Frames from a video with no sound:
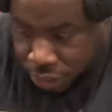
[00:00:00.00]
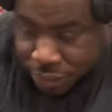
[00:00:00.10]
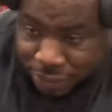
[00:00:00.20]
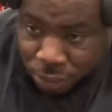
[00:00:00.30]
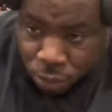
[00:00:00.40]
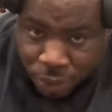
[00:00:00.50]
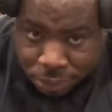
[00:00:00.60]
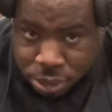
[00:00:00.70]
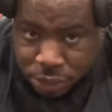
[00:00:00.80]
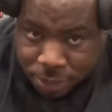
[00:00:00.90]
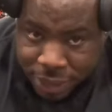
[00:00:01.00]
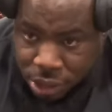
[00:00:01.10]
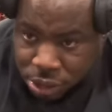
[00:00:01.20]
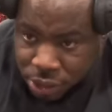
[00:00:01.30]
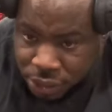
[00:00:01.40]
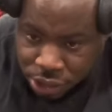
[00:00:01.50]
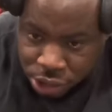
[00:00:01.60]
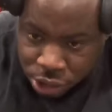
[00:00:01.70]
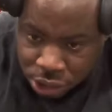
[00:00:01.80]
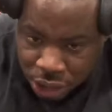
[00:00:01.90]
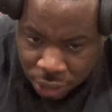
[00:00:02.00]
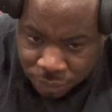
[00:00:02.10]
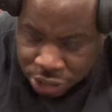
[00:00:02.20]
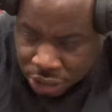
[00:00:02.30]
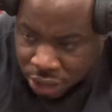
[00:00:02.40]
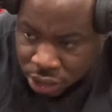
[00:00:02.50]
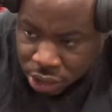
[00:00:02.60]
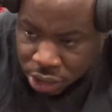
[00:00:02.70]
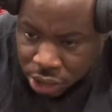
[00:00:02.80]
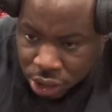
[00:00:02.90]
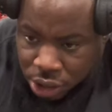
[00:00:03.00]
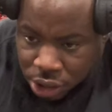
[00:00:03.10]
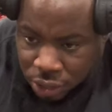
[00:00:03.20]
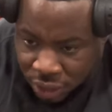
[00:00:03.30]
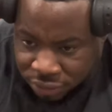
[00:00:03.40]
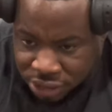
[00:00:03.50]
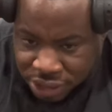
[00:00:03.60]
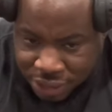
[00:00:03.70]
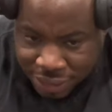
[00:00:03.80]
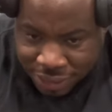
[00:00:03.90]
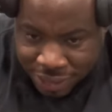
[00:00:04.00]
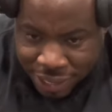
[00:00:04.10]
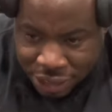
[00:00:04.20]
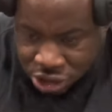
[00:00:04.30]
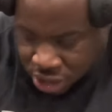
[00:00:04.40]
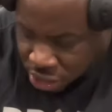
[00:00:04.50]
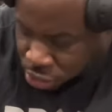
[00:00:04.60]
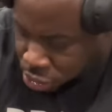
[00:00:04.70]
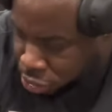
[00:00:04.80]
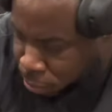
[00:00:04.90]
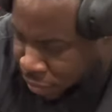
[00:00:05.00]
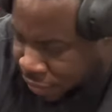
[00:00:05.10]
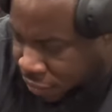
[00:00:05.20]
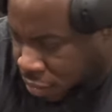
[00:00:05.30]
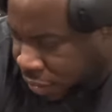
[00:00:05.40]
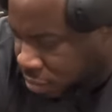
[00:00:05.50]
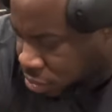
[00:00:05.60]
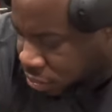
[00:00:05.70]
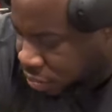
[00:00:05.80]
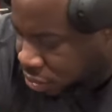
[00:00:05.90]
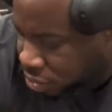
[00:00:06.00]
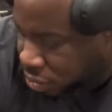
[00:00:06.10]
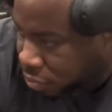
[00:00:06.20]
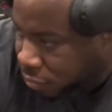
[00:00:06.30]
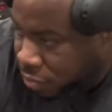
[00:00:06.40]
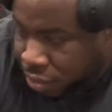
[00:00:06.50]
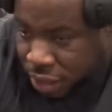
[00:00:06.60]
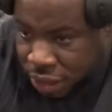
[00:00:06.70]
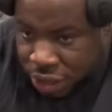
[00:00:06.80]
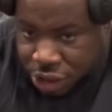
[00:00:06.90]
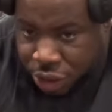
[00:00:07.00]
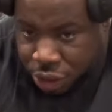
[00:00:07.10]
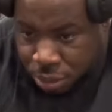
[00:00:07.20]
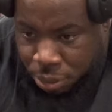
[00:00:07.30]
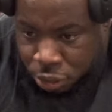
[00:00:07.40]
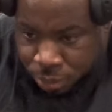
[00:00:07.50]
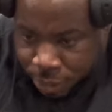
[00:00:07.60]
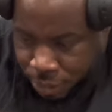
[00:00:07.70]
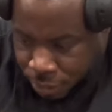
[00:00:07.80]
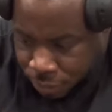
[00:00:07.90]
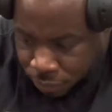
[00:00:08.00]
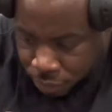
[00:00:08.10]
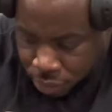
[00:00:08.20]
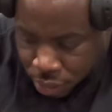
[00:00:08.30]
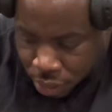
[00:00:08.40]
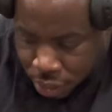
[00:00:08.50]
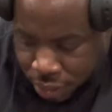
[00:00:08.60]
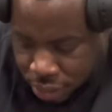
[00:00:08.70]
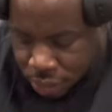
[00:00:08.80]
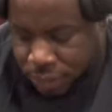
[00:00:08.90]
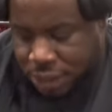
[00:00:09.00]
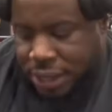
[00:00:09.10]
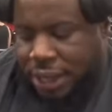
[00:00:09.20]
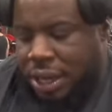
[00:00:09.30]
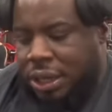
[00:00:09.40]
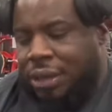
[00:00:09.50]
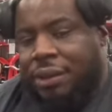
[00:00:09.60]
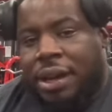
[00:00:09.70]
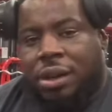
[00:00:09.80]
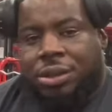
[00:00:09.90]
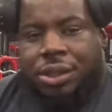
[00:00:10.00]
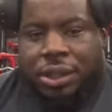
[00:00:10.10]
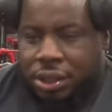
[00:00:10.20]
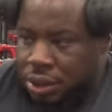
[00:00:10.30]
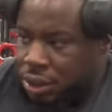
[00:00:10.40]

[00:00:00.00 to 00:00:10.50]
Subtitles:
Get them reps with them hamstrings. Dudes always try to, you often see a lot of guys try to go super heavy on hamstrings and they cheating the movement. They don't really take all that for hamstrings.